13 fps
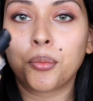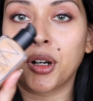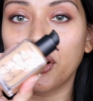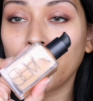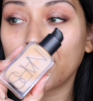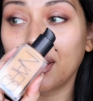
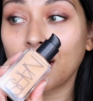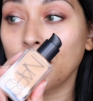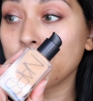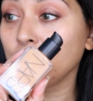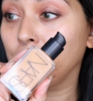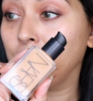Perfect that it
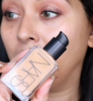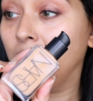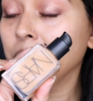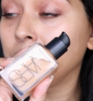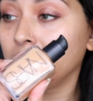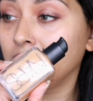comes with a
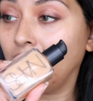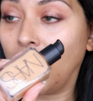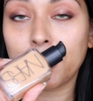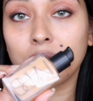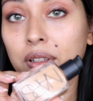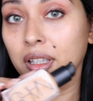pump.
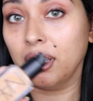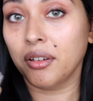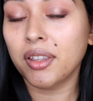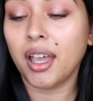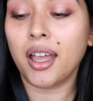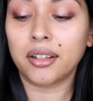Absolutely
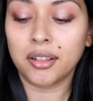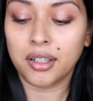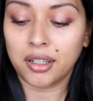love that.